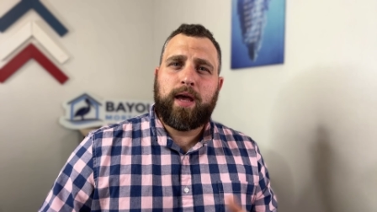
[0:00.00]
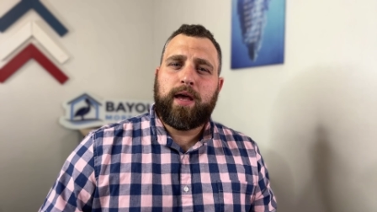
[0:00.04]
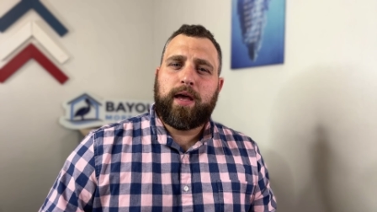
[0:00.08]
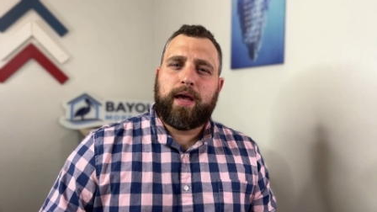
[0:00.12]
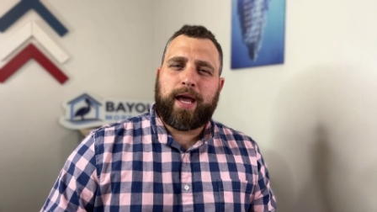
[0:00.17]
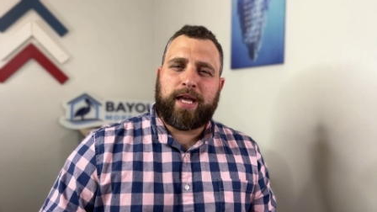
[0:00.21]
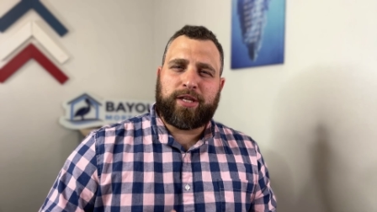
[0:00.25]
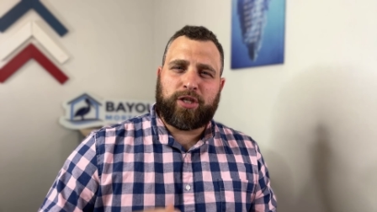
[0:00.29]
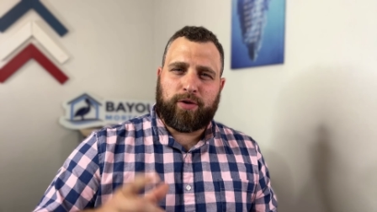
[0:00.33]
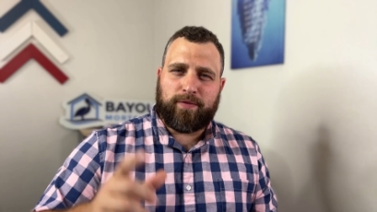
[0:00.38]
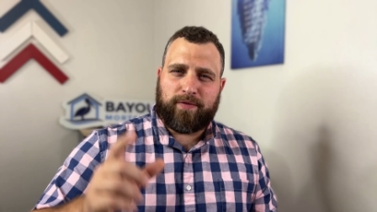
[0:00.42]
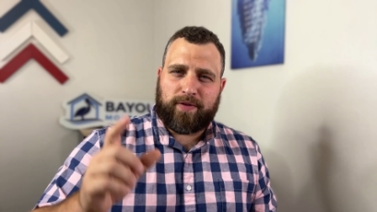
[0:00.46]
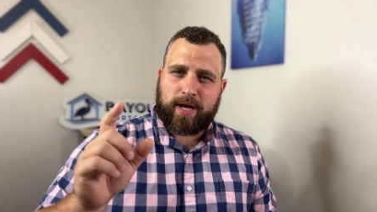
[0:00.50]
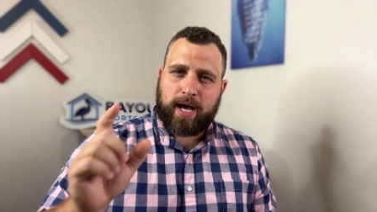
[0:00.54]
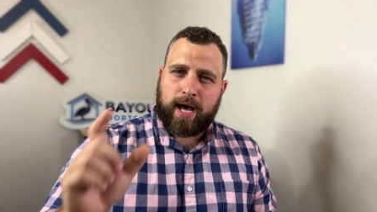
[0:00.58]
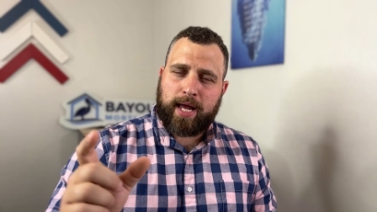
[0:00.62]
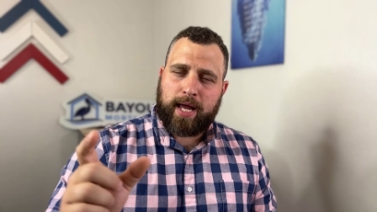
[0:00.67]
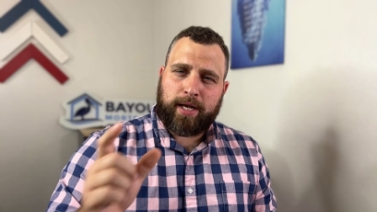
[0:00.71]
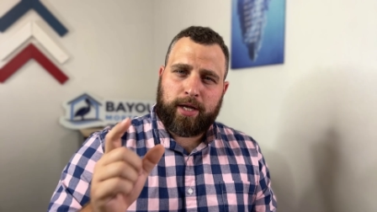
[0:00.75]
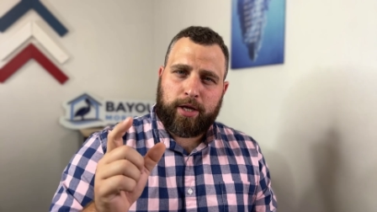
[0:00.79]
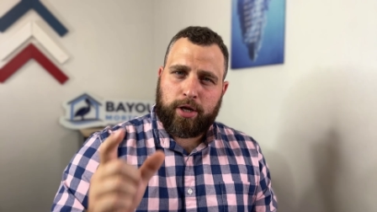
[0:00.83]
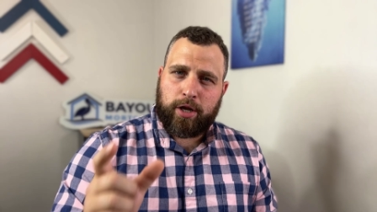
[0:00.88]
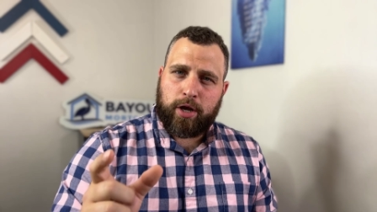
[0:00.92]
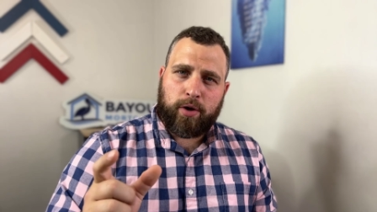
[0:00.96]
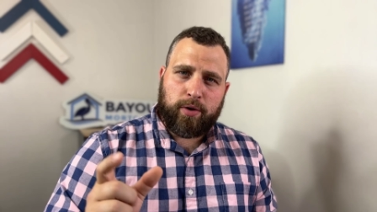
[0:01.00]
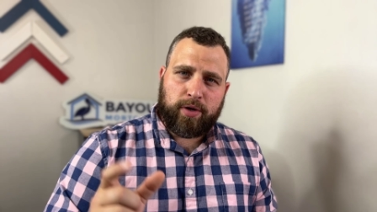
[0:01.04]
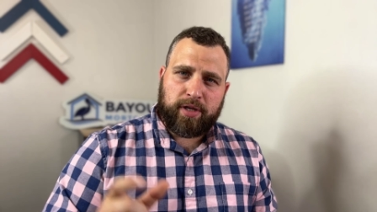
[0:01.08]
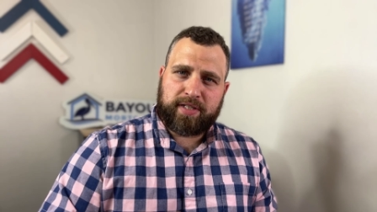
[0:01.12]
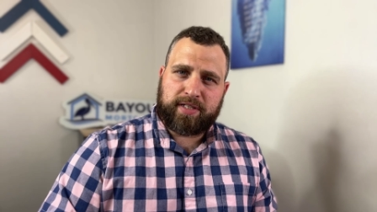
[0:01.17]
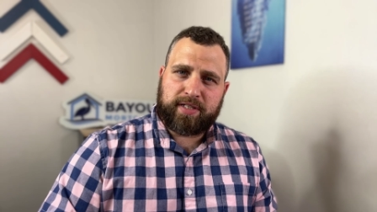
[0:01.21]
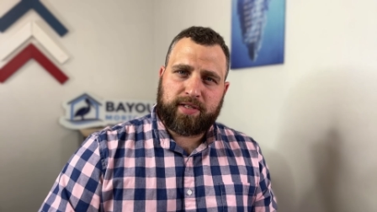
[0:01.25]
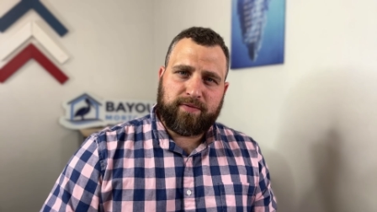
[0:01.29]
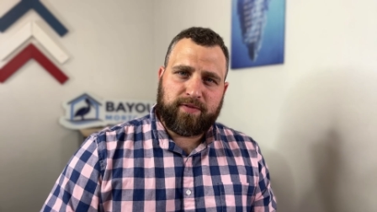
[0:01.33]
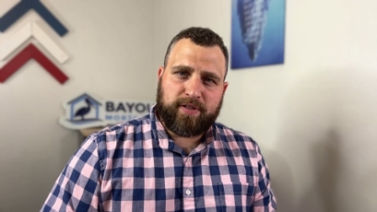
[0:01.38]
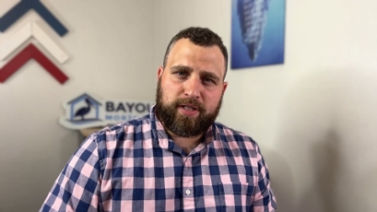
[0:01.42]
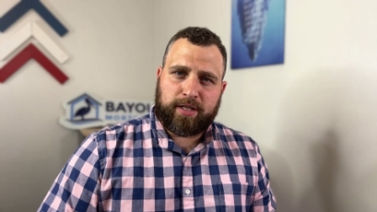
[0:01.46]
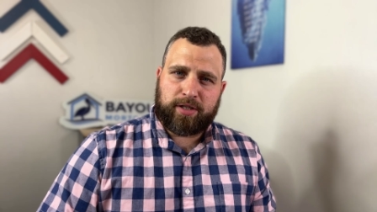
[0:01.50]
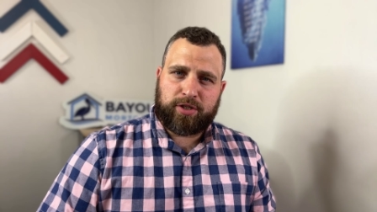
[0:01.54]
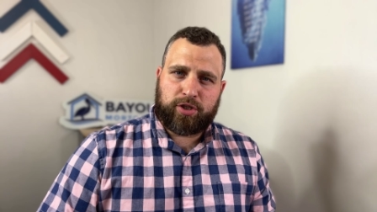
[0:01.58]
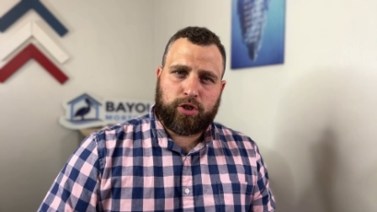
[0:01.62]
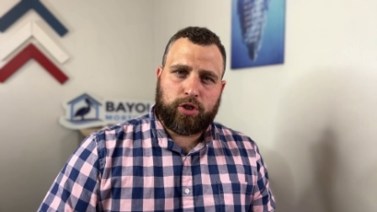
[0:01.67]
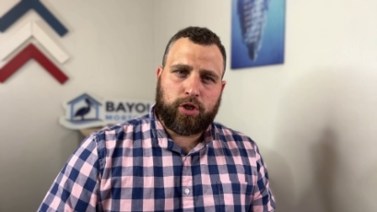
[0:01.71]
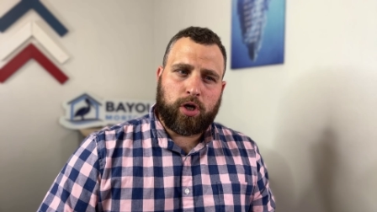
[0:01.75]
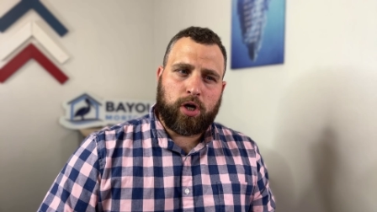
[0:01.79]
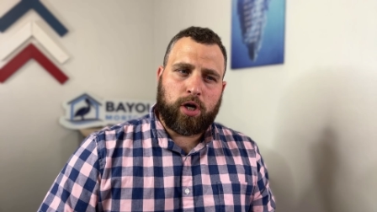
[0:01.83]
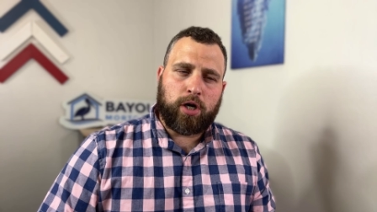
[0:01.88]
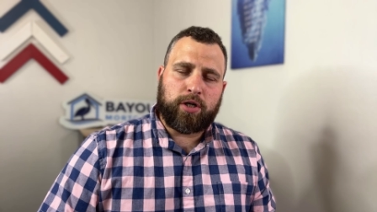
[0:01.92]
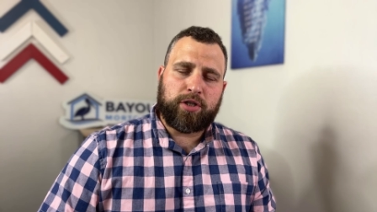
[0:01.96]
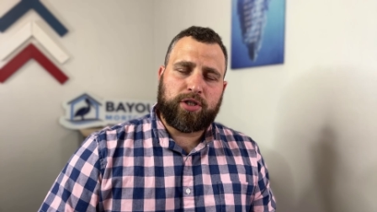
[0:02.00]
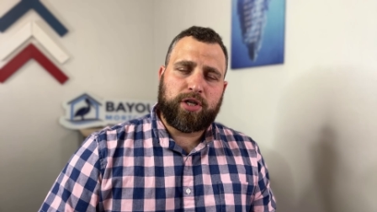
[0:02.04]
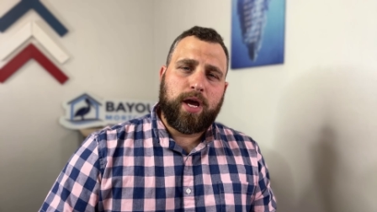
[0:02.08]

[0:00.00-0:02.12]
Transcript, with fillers: and you've gotten a notice of discharge